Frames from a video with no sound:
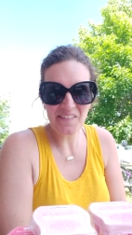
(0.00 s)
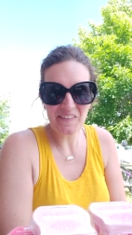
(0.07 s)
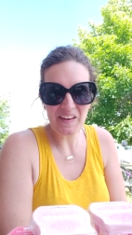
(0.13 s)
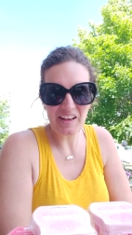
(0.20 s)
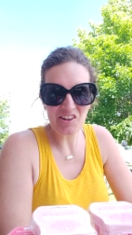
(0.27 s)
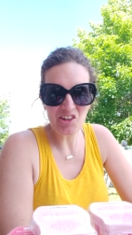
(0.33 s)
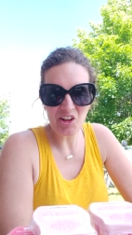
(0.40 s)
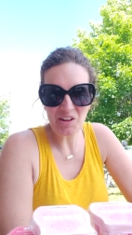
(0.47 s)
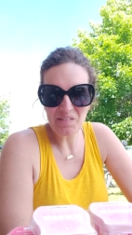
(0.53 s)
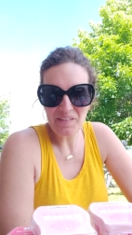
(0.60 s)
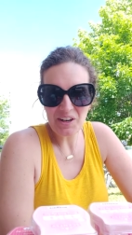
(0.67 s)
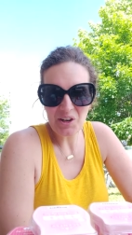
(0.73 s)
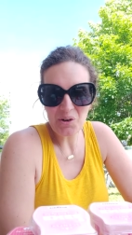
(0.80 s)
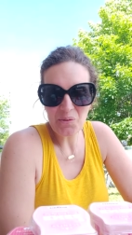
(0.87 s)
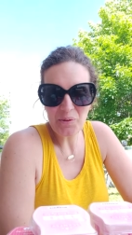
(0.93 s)
It's Angela
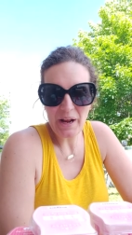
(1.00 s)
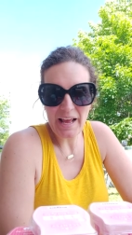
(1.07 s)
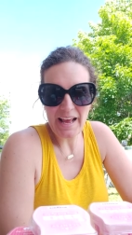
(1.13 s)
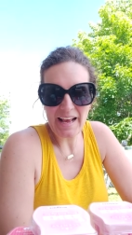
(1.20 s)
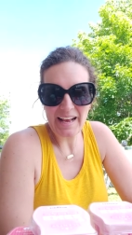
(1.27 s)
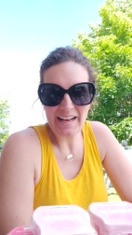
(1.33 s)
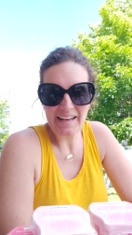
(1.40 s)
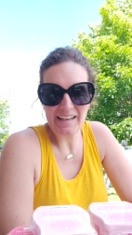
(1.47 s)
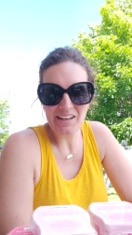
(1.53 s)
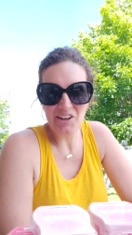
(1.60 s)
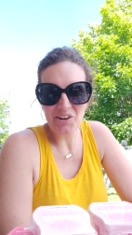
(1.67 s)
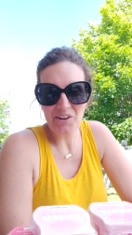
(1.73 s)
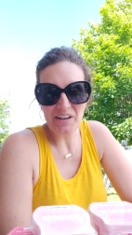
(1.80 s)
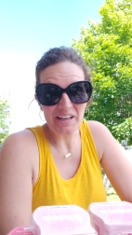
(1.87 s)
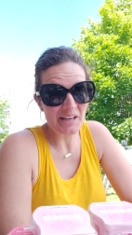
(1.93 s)
Vera Ray,
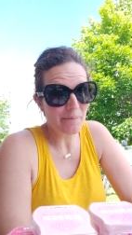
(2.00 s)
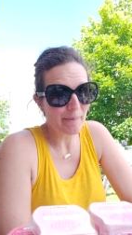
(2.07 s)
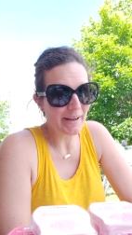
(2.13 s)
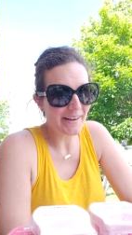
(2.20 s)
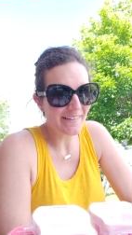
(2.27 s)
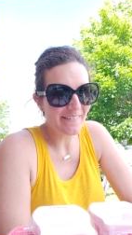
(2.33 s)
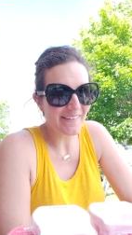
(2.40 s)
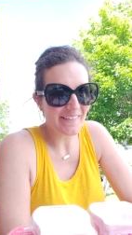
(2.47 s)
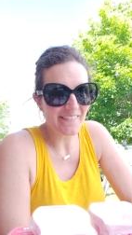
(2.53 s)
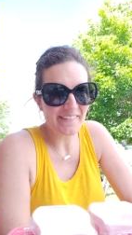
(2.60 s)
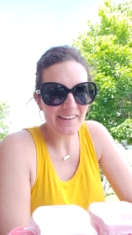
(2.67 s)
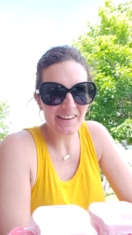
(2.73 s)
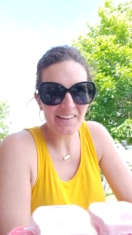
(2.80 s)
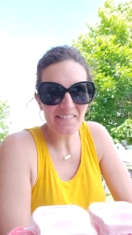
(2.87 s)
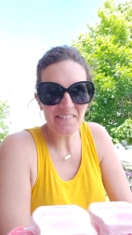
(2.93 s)
your independent
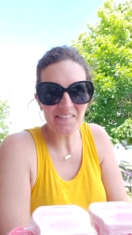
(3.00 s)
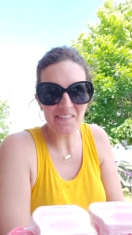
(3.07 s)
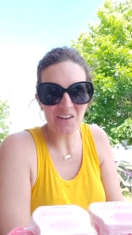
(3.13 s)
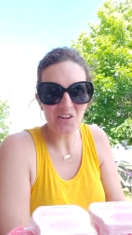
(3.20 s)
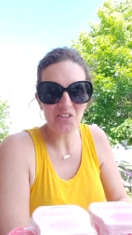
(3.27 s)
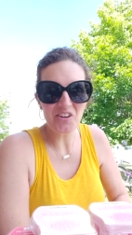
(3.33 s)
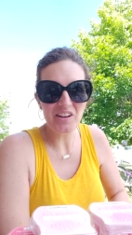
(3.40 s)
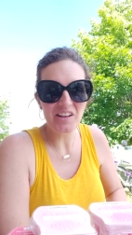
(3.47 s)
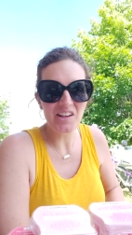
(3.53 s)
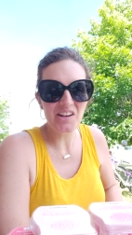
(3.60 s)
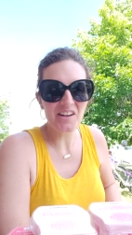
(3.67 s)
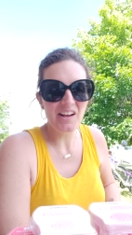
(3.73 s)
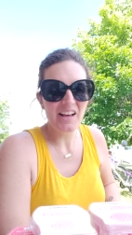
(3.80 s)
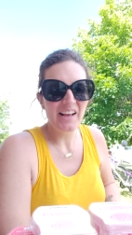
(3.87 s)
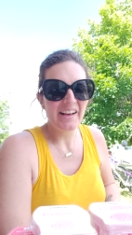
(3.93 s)
Scentsy consultant.